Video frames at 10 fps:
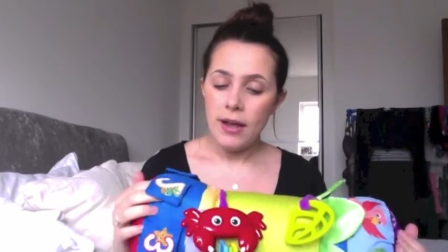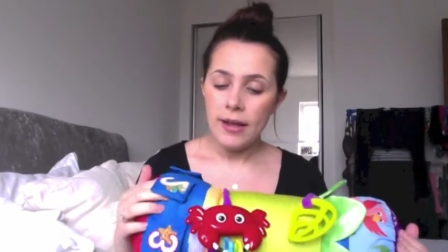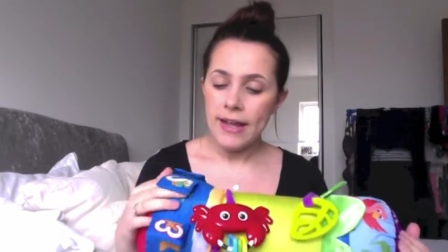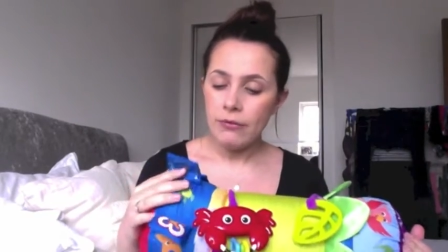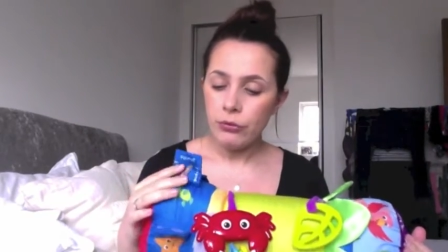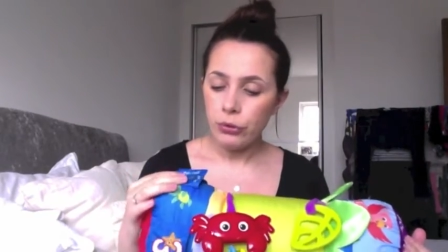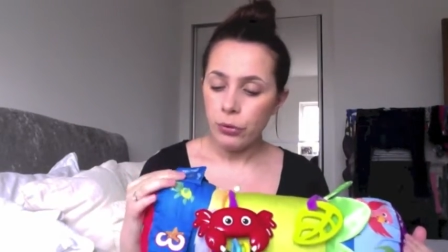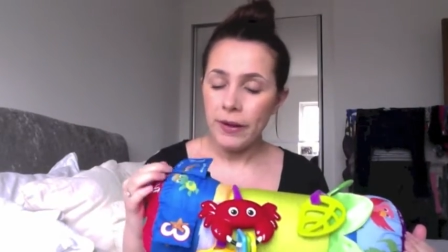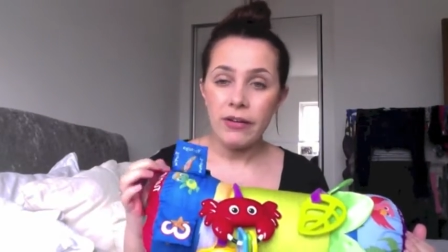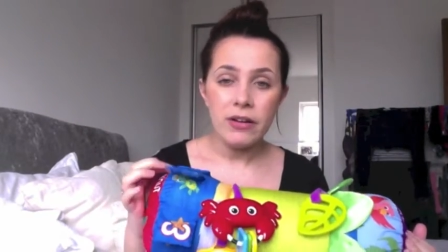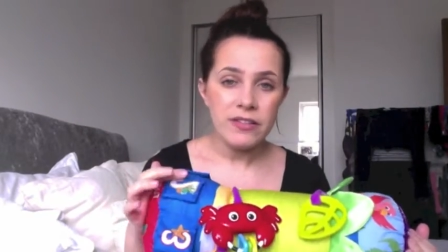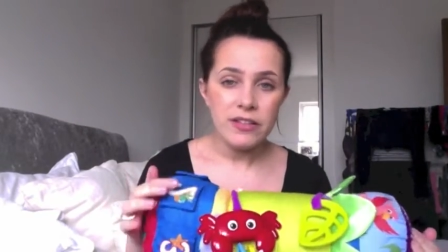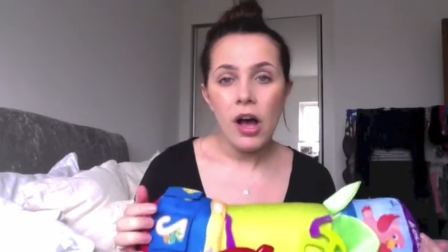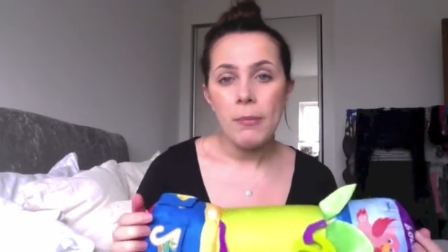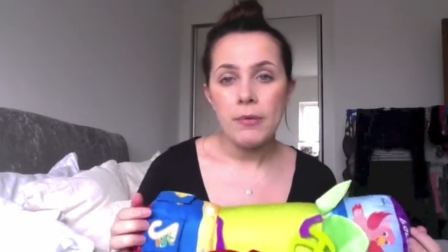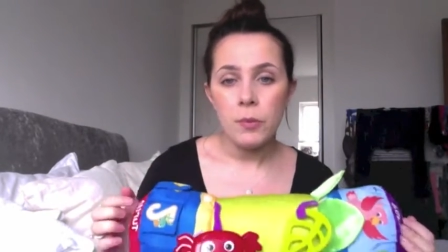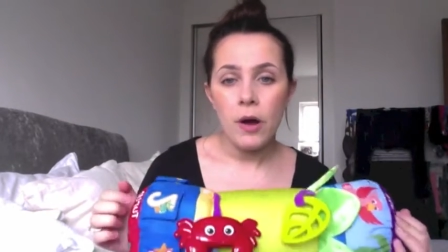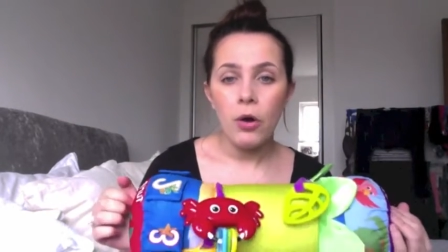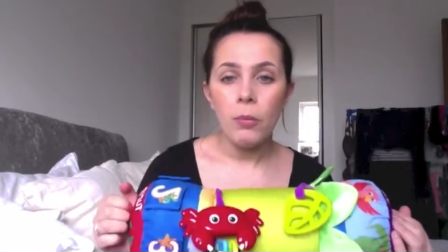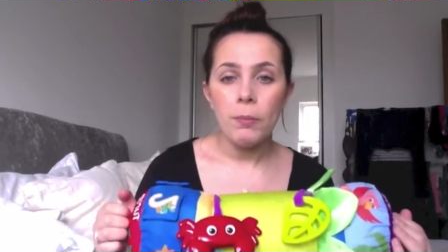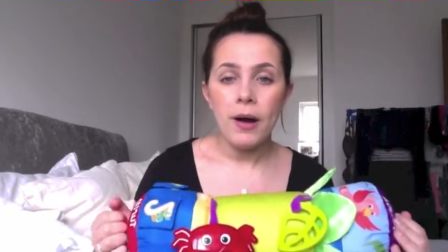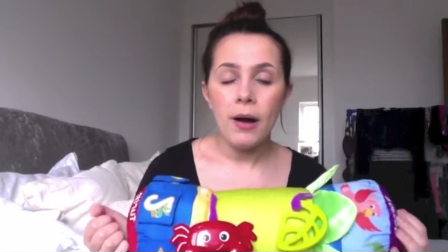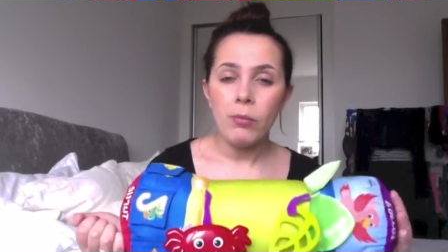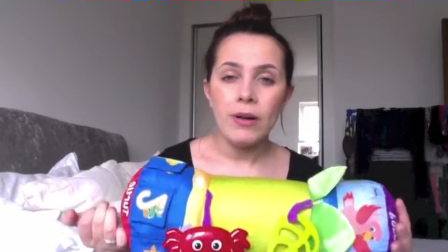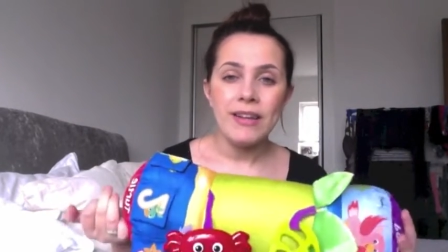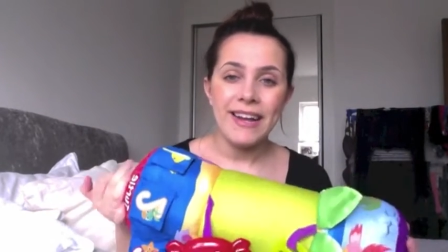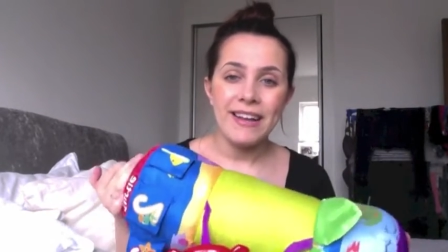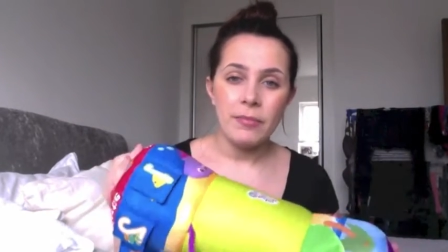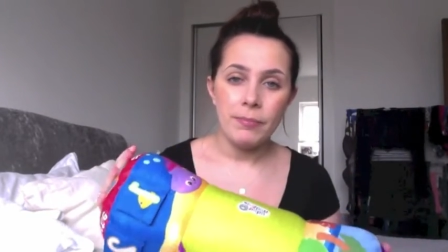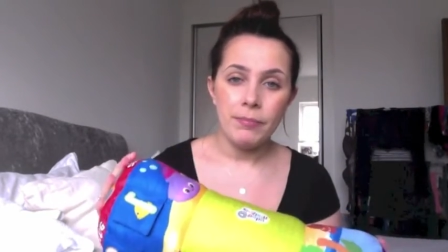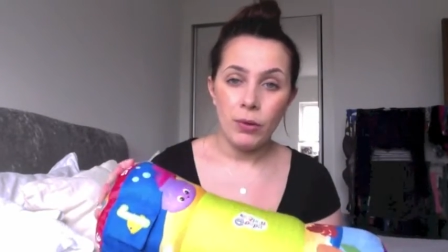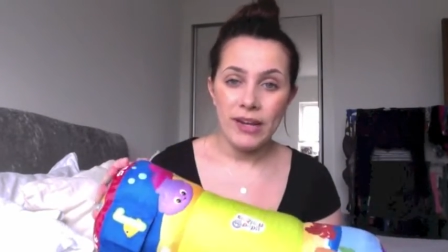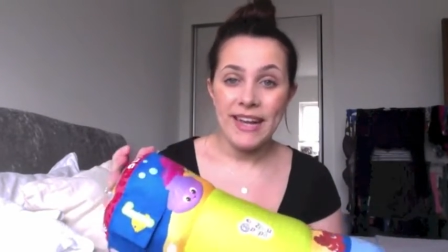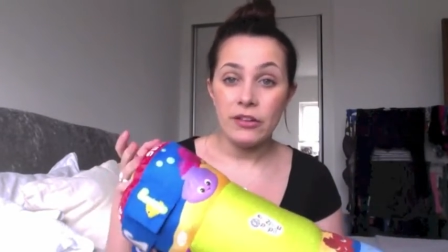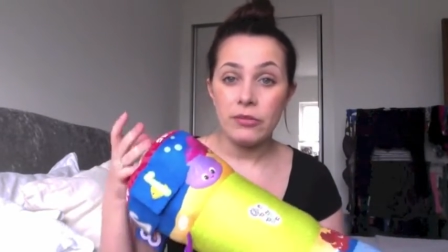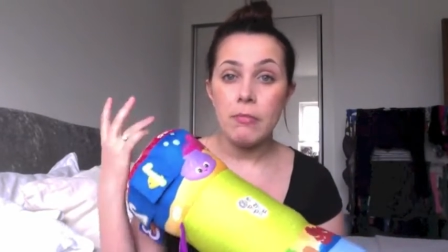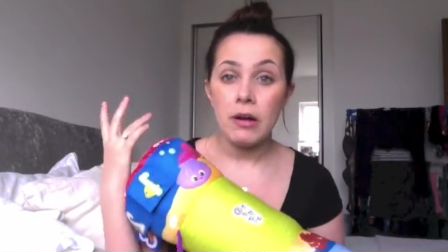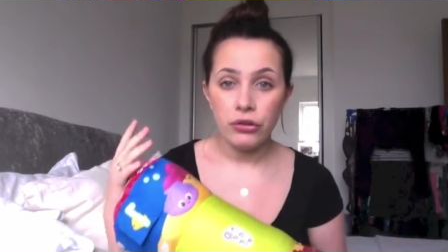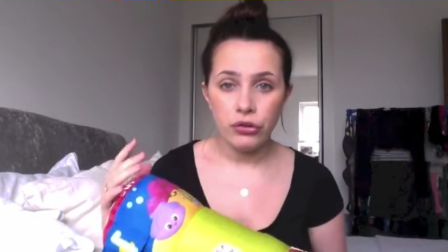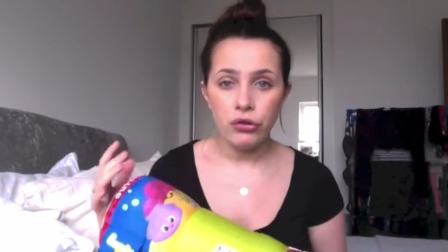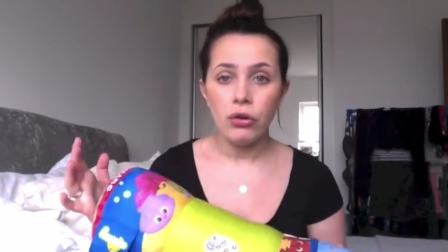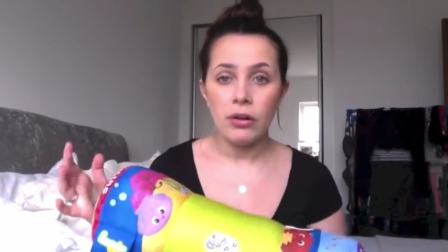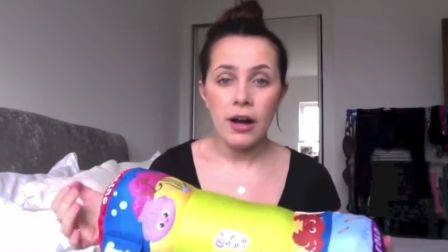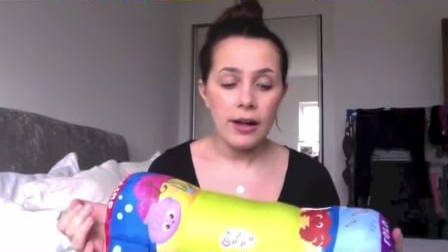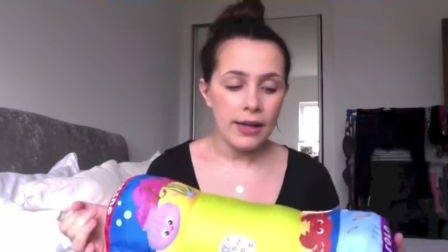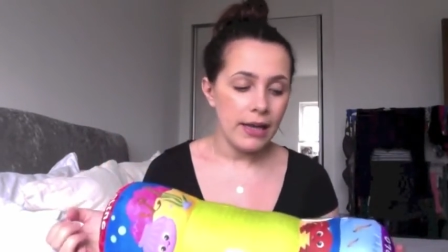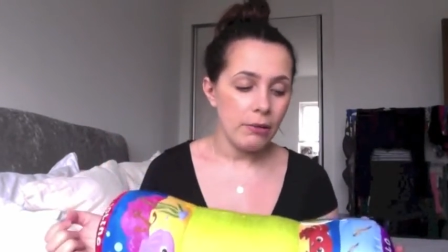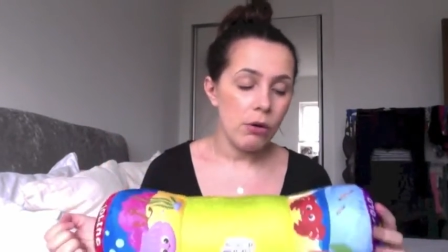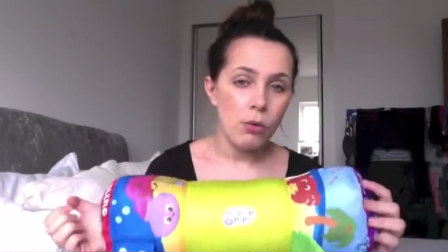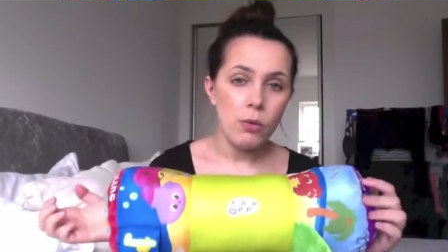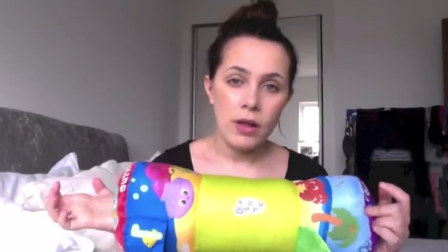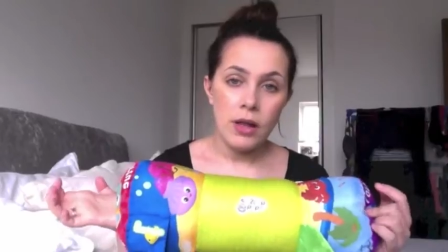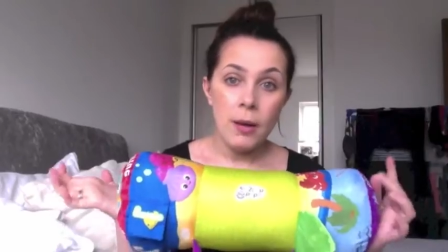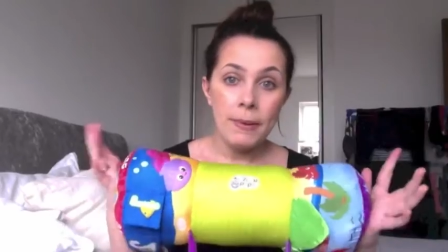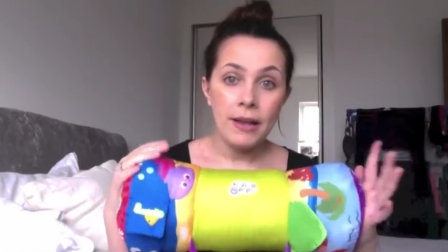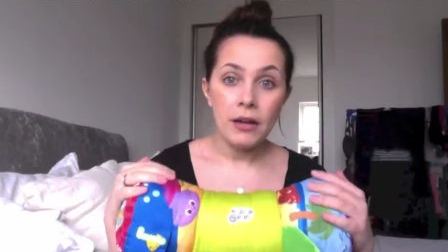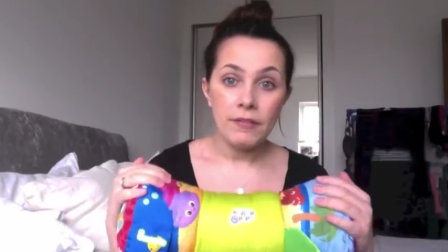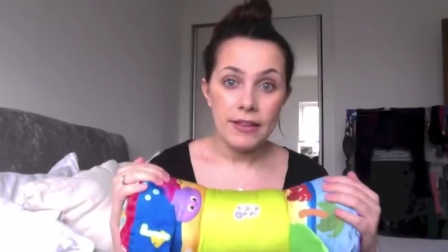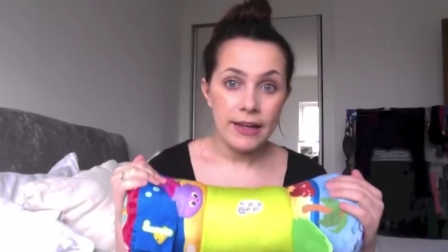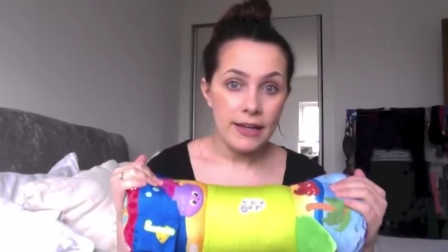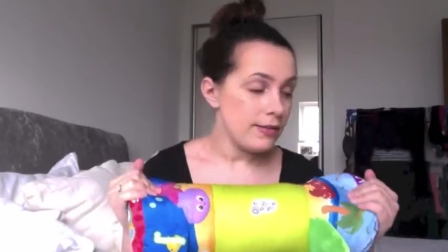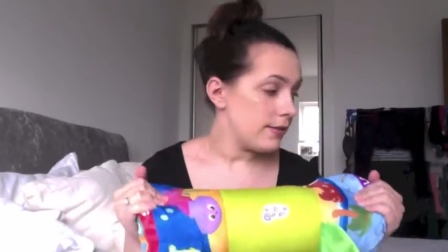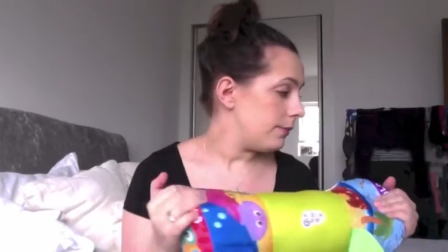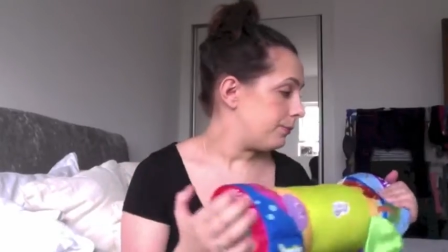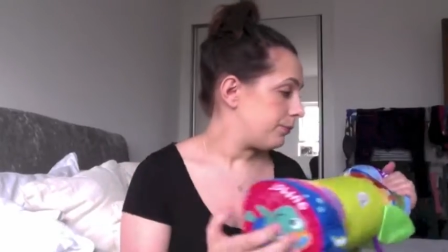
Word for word: Again, short periods of time as well, but when he gets a, when he gets much stronger, he will be loving this.